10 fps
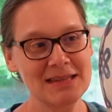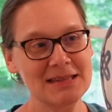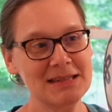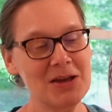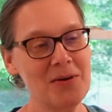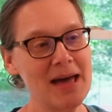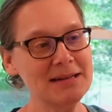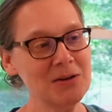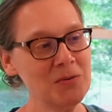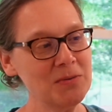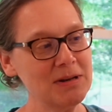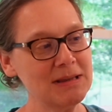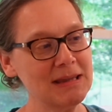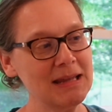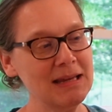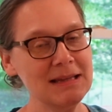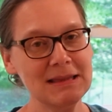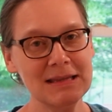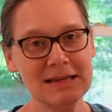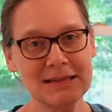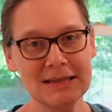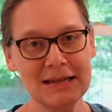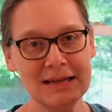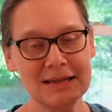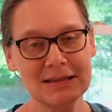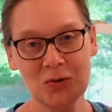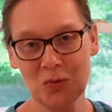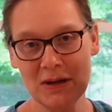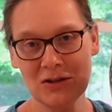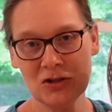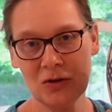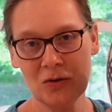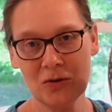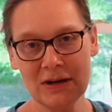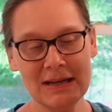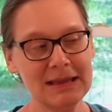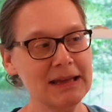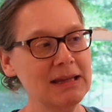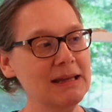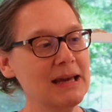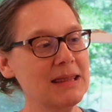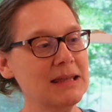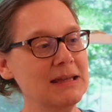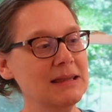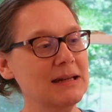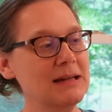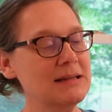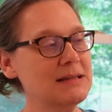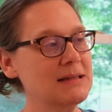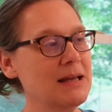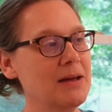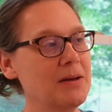So I don't think this is original or anything. I think that it's